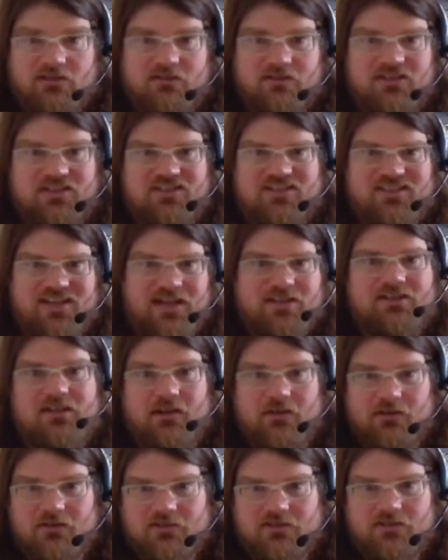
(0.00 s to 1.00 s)
the
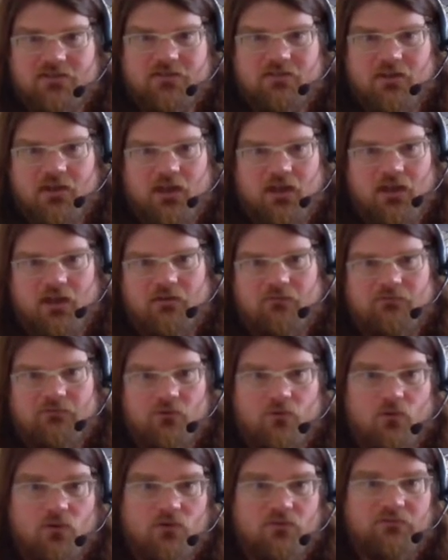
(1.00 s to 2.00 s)
settings
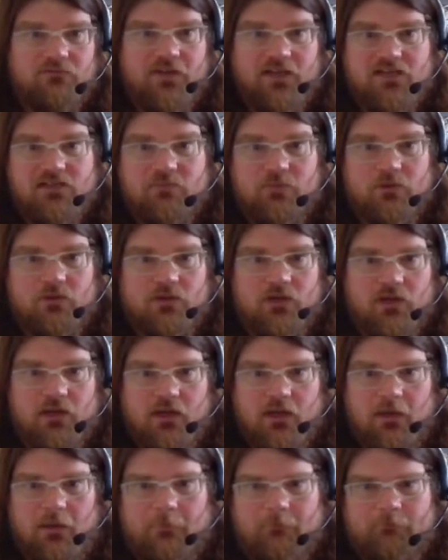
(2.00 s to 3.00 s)
for Facebook.
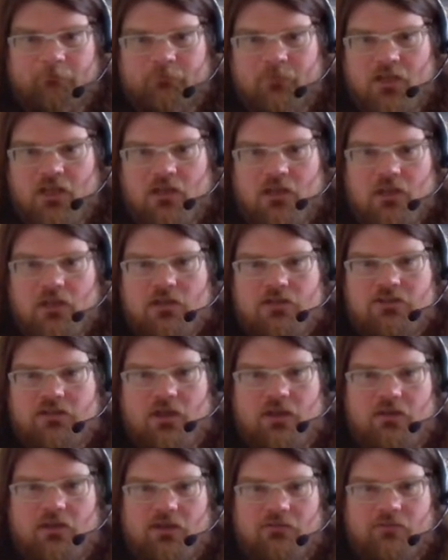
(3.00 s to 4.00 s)

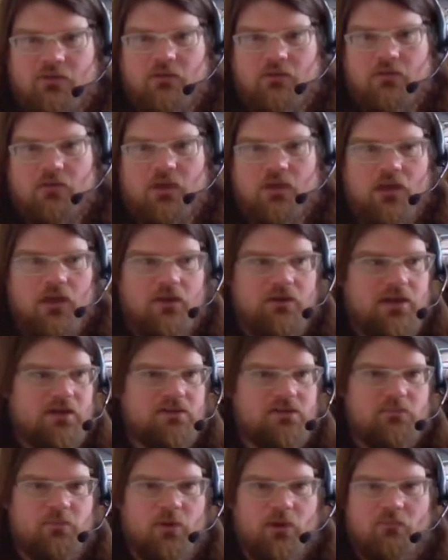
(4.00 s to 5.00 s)
So if you go down
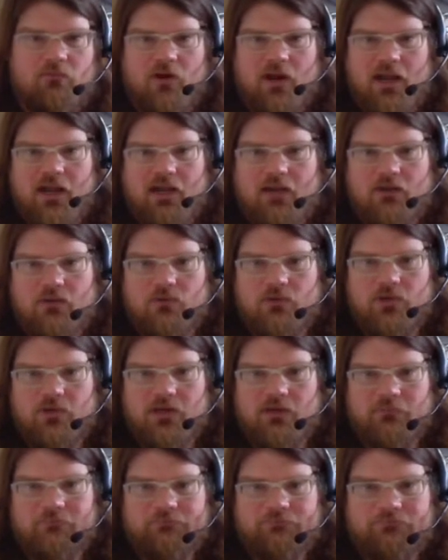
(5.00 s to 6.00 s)
to the bottom right-hand
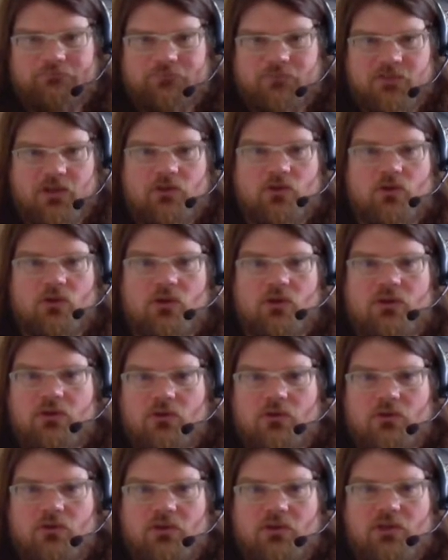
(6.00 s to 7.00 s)
corner, so
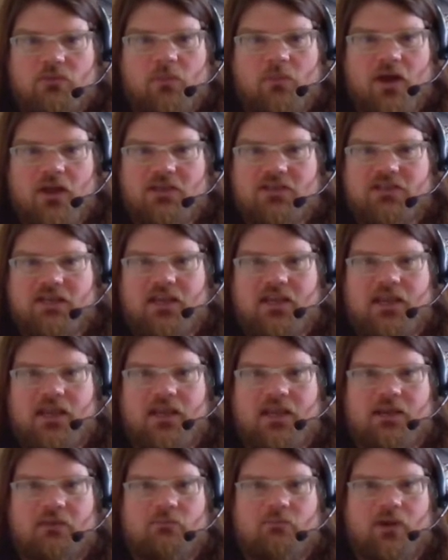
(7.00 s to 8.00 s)
you might
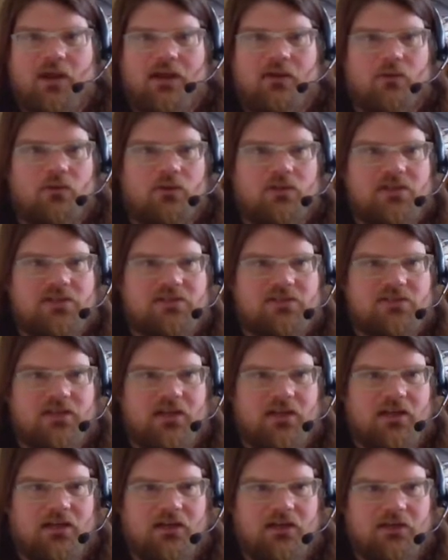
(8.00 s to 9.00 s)
see in where all this
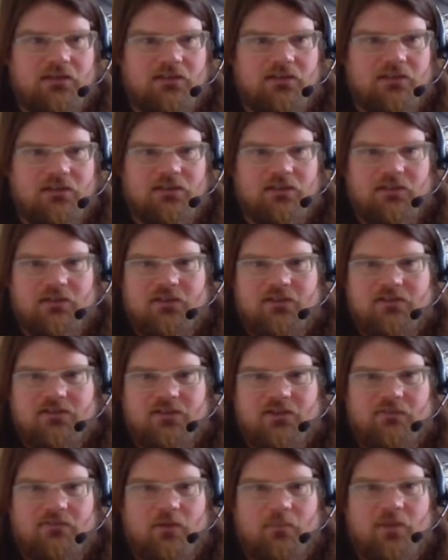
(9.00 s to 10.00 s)

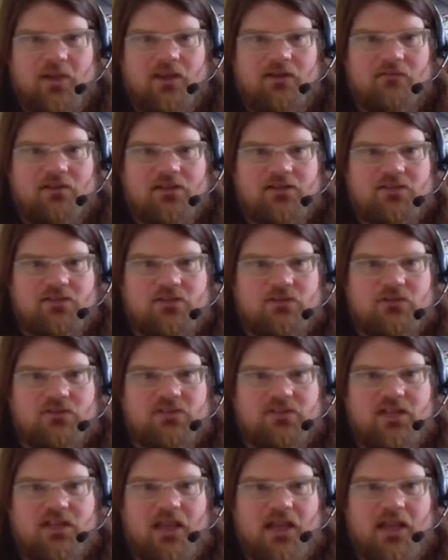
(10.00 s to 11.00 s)
stuff up here is, you'll
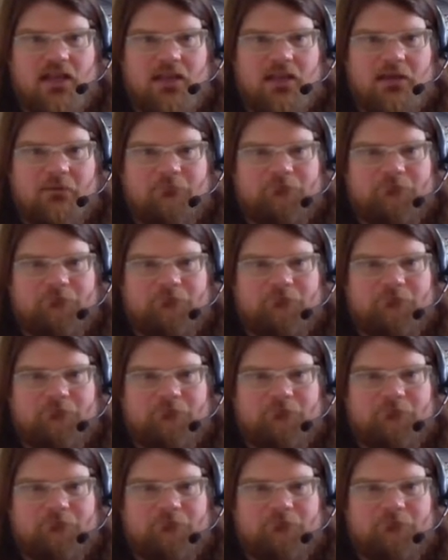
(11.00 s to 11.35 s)
see a